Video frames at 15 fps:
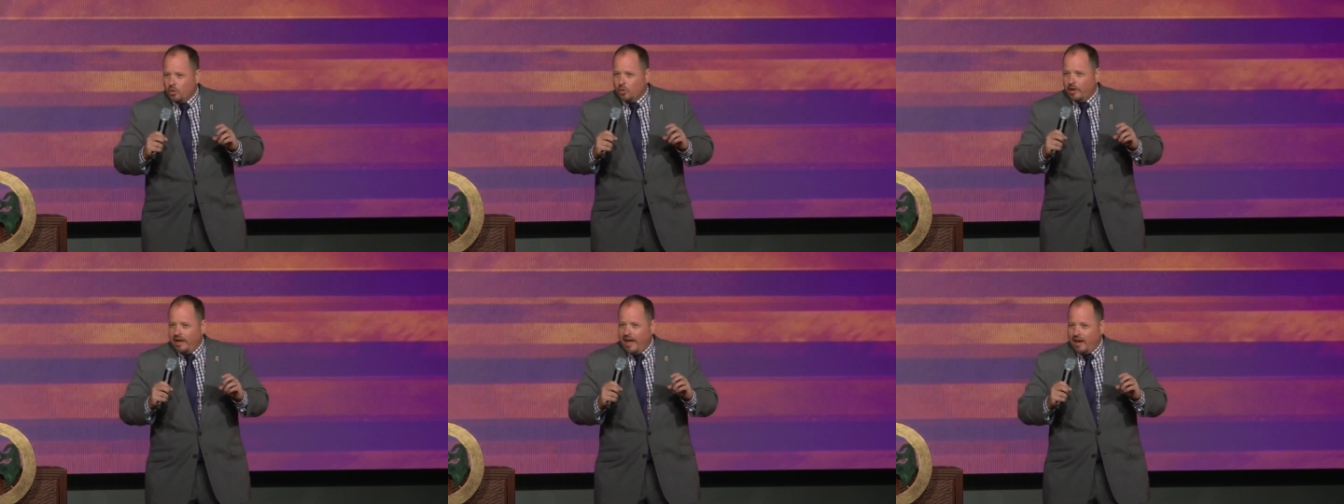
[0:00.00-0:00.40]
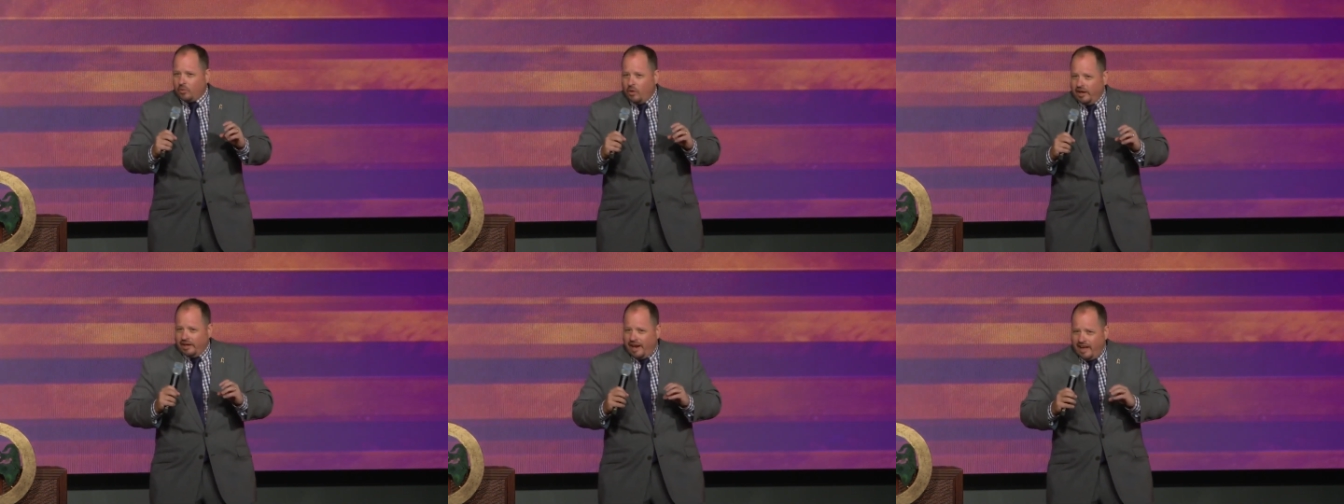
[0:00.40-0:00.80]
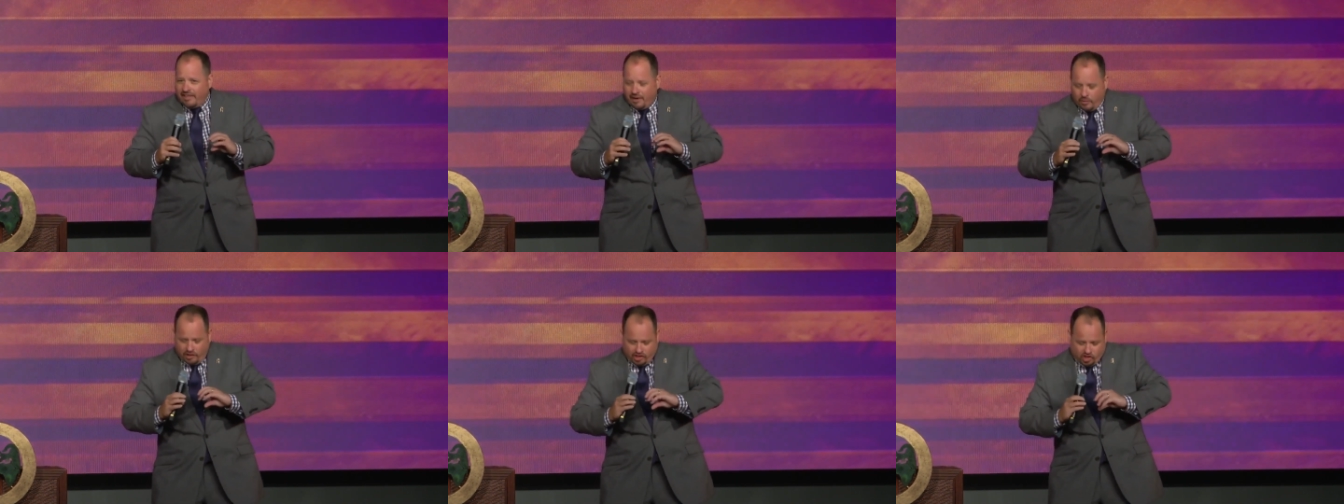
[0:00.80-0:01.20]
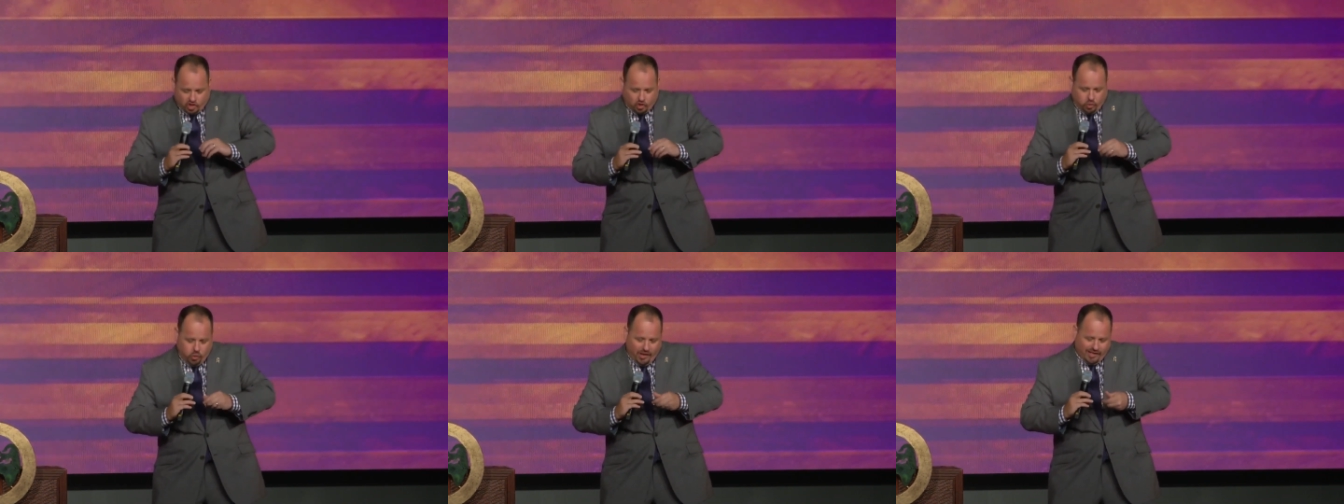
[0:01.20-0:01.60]
We had one guy that would
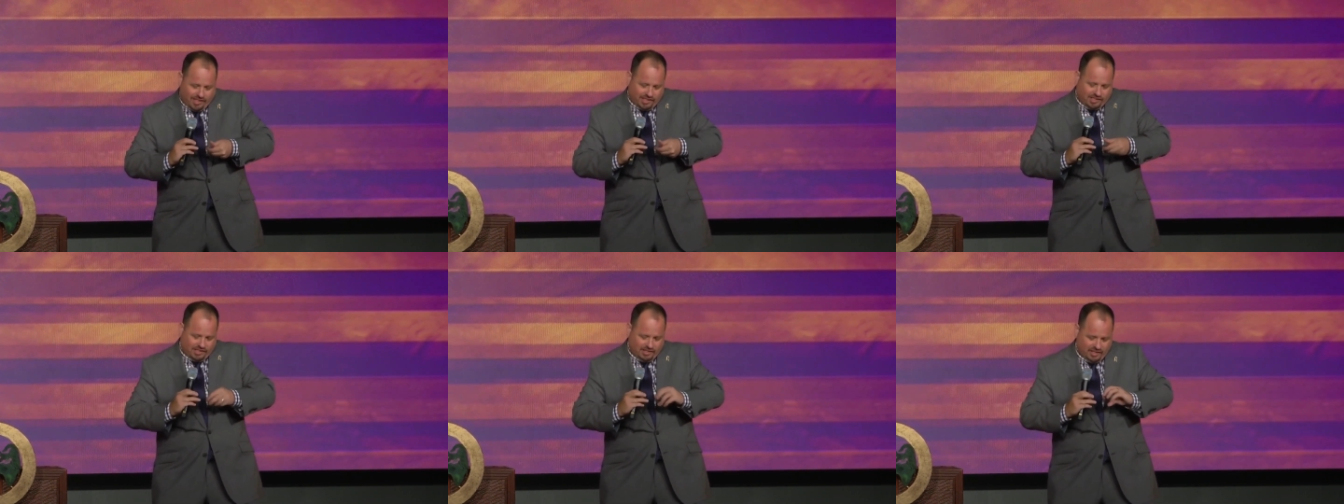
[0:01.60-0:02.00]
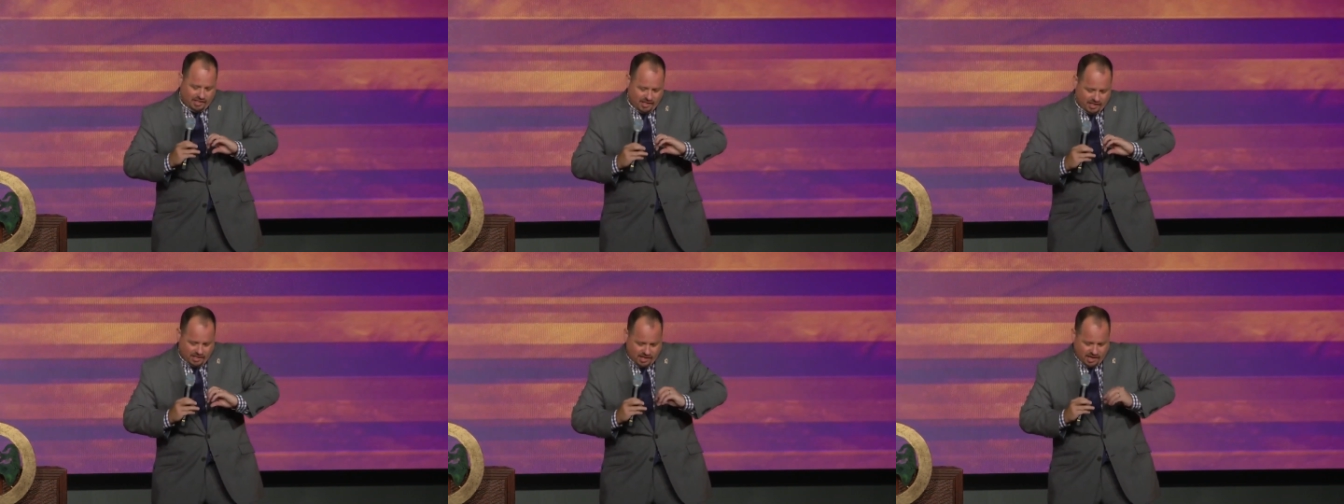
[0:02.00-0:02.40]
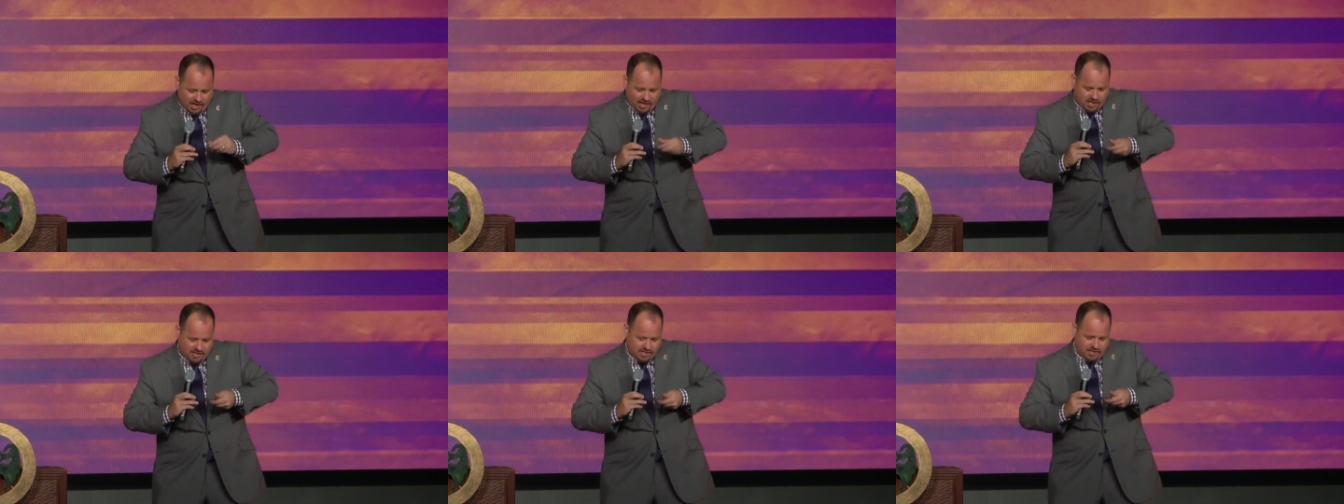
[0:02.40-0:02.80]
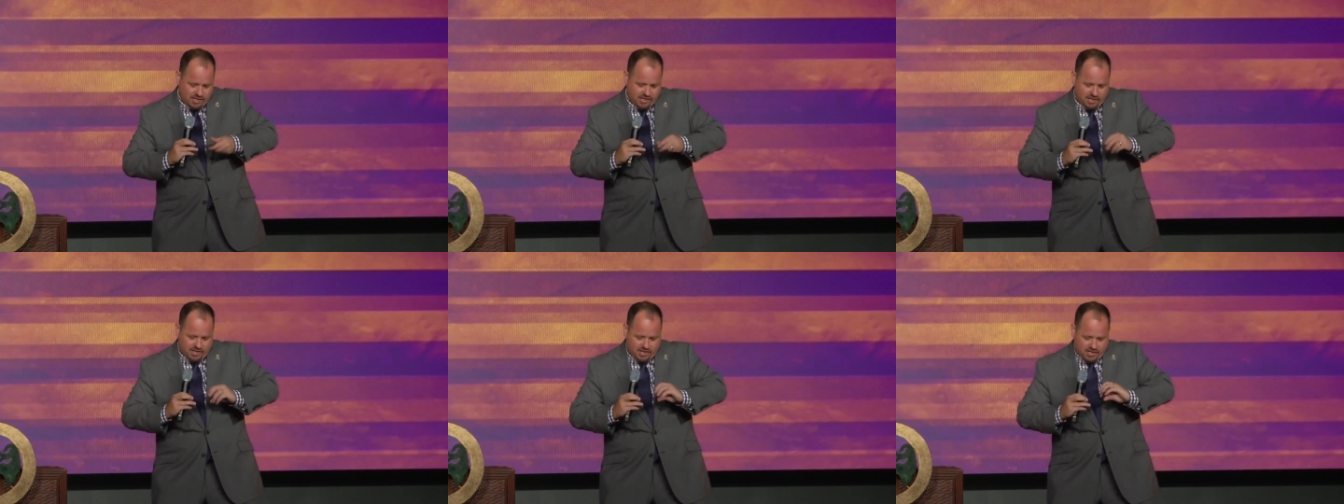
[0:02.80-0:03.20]
twist the, uh,
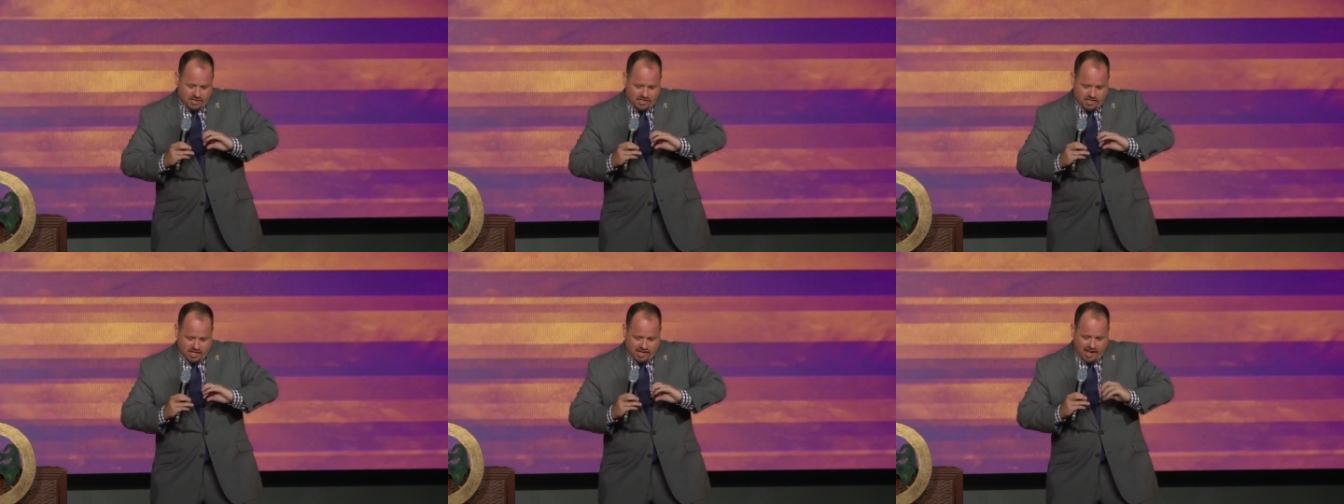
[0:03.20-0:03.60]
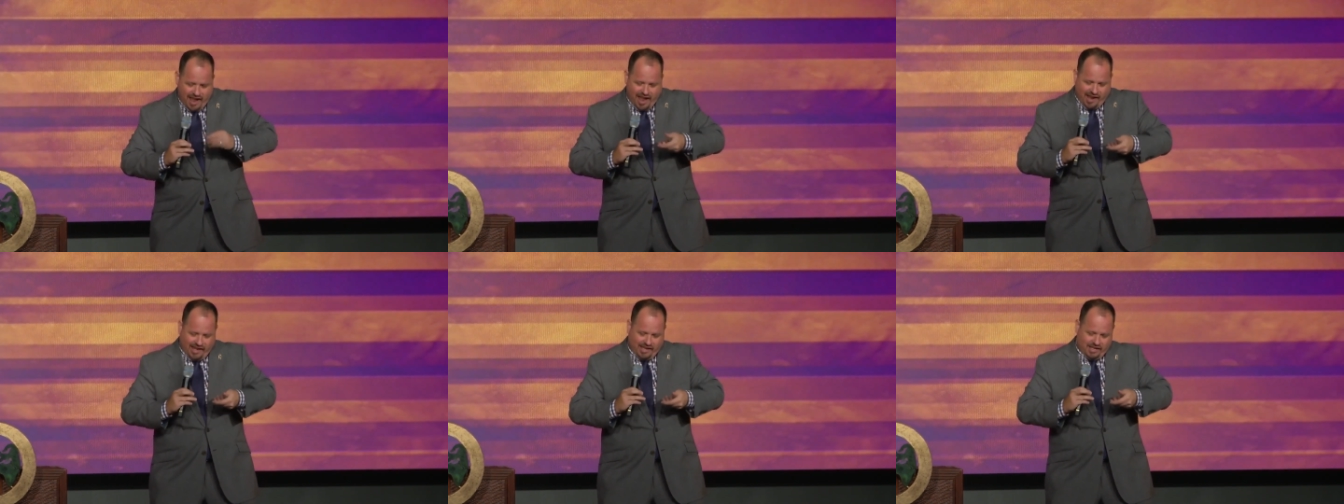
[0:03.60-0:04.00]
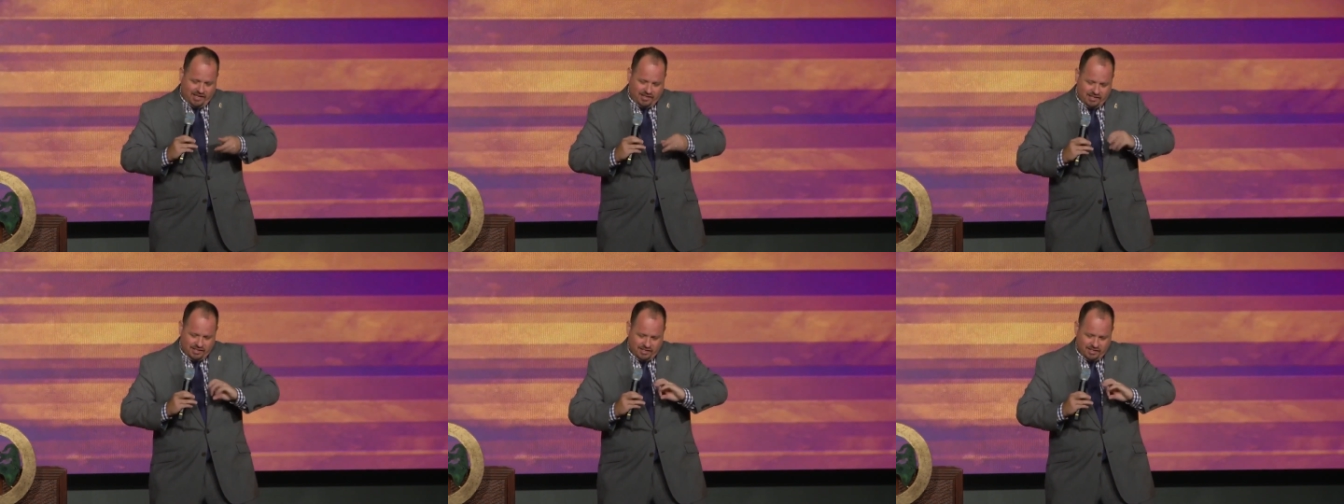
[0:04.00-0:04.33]
the neck.